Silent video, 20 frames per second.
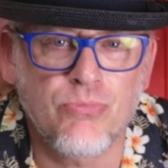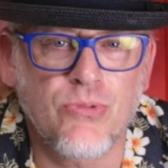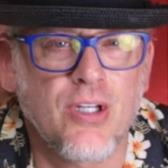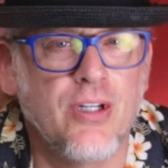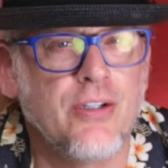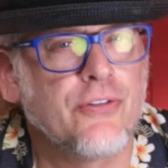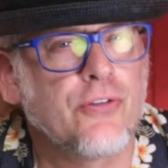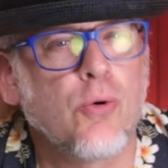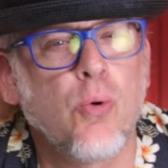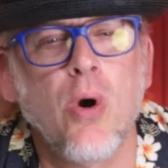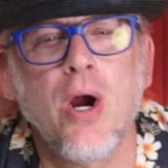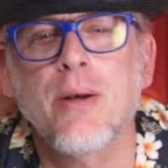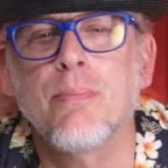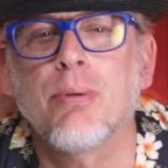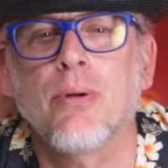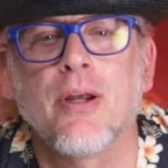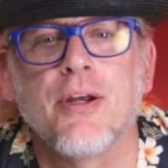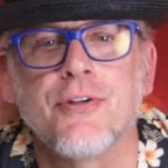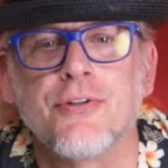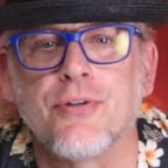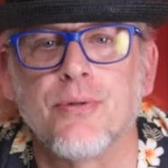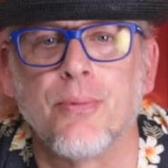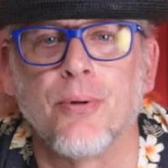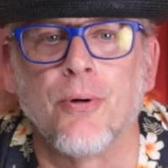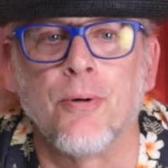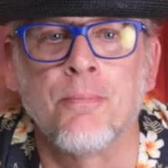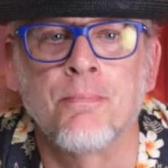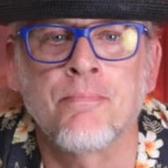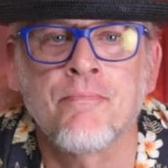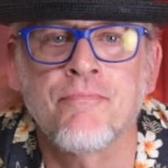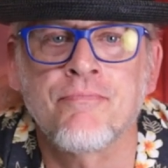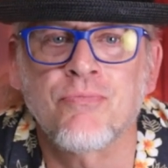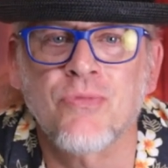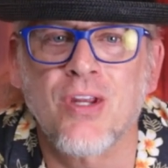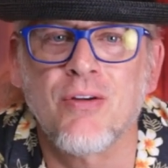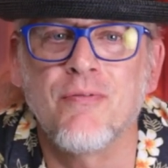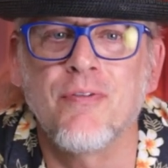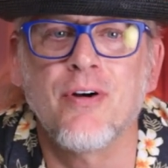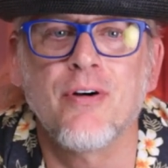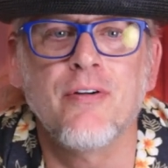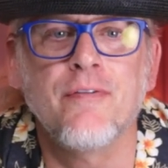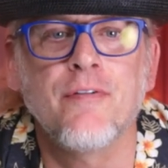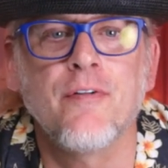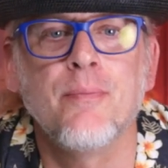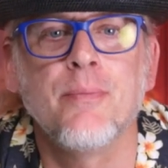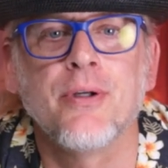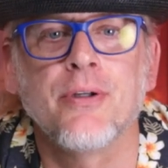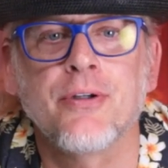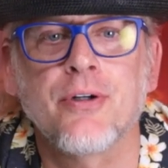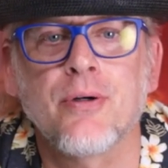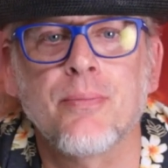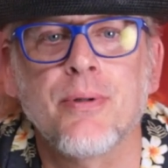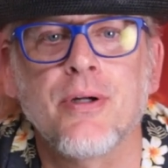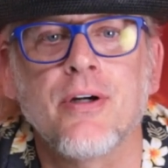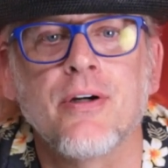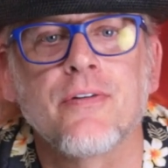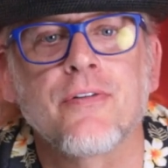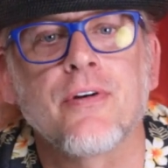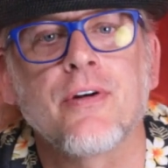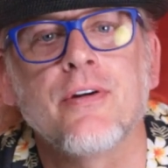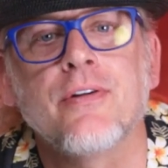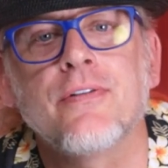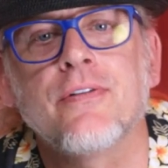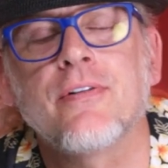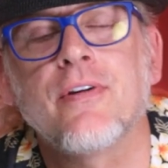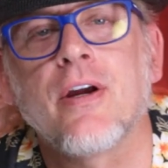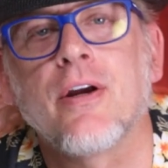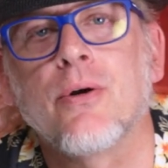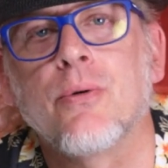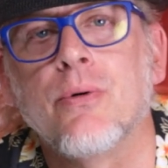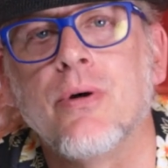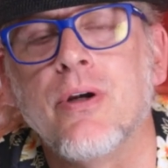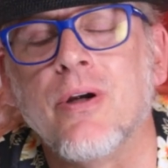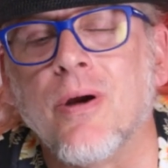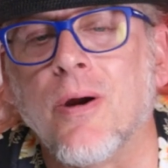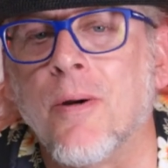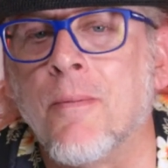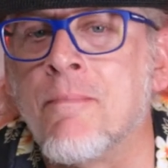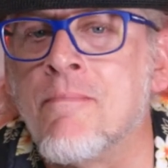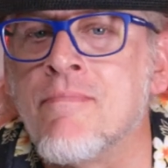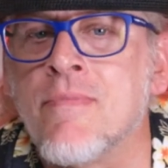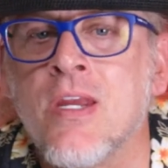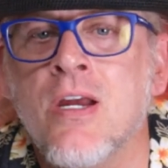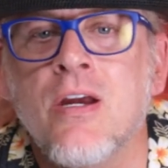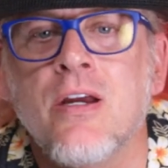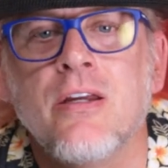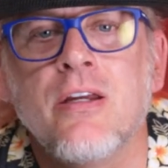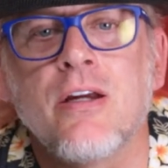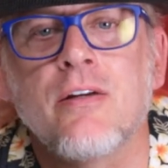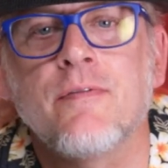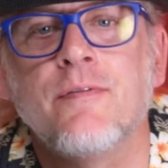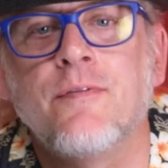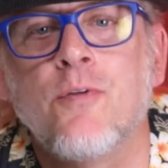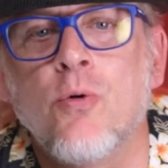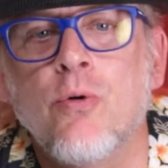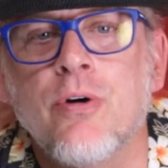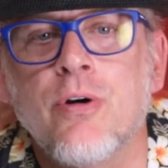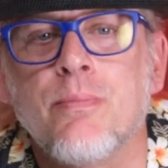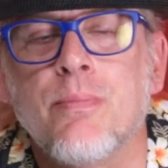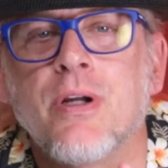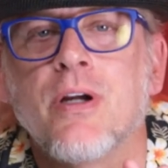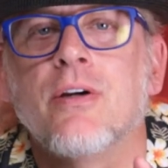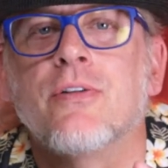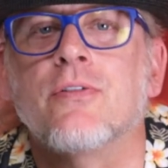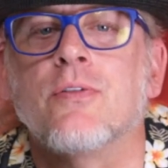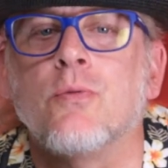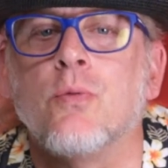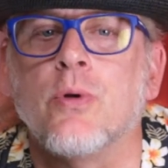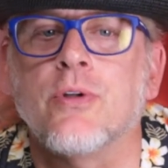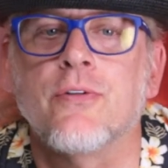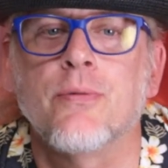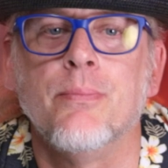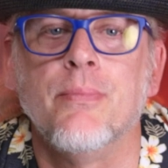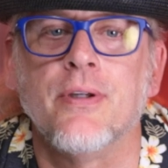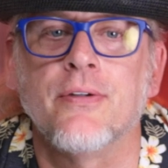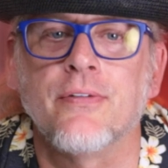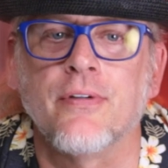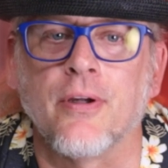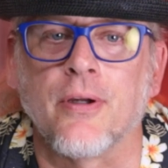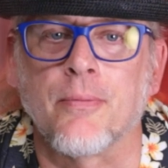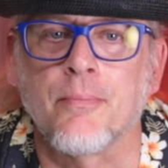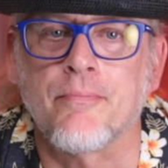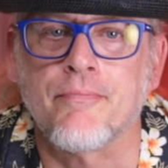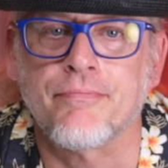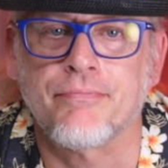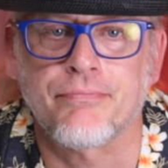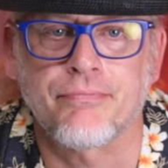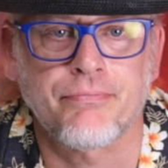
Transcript: It's quite pleasurable, very familiar because it is sangria, yet foreign because of what's missing.